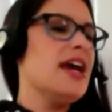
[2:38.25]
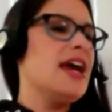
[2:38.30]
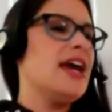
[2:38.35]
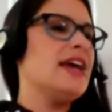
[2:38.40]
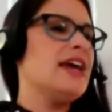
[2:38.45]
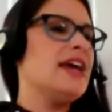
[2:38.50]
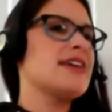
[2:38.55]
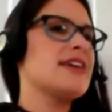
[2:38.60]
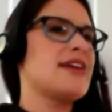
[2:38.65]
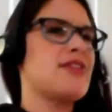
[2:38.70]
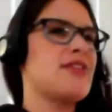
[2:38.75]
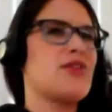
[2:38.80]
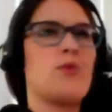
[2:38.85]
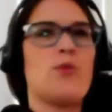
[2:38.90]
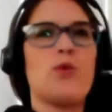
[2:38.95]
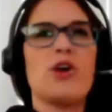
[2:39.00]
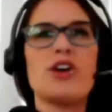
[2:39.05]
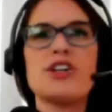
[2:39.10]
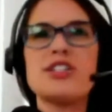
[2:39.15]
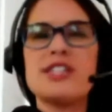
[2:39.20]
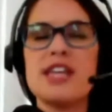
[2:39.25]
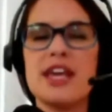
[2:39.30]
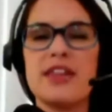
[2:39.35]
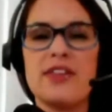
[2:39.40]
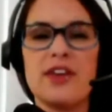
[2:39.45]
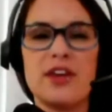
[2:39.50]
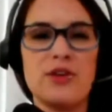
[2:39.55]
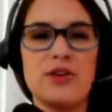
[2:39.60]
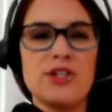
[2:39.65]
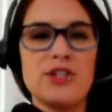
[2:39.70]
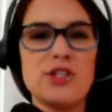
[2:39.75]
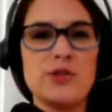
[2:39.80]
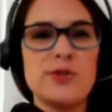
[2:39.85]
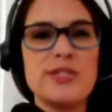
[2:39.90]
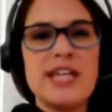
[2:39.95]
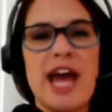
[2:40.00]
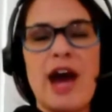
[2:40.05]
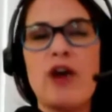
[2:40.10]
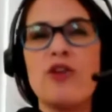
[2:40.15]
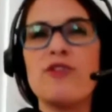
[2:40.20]
It's like the worst thing that you can do.
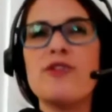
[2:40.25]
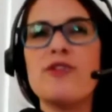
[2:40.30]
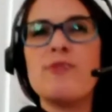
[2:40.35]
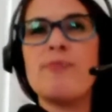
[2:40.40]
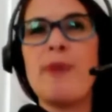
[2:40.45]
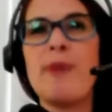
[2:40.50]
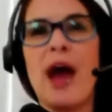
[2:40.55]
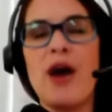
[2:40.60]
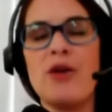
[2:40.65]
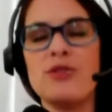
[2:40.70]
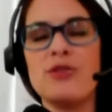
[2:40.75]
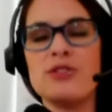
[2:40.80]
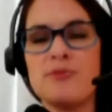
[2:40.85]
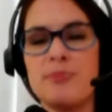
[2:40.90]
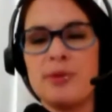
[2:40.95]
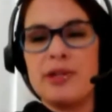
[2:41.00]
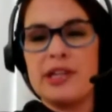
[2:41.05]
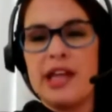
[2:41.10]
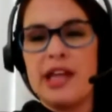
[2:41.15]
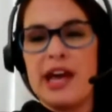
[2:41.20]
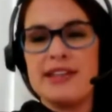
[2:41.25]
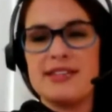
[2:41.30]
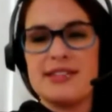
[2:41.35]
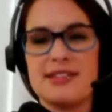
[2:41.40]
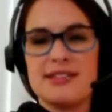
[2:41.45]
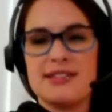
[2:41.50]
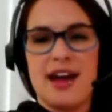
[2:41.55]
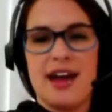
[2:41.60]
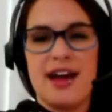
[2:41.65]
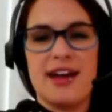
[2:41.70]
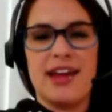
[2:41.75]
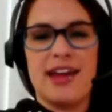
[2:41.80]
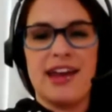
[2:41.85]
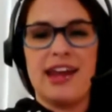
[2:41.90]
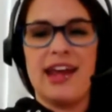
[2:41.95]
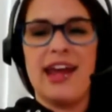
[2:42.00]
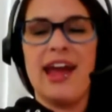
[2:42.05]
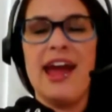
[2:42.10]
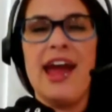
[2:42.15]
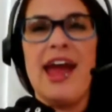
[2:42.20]
It's out of the bounds of polite
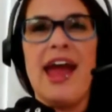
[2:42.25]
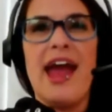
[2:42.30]
society.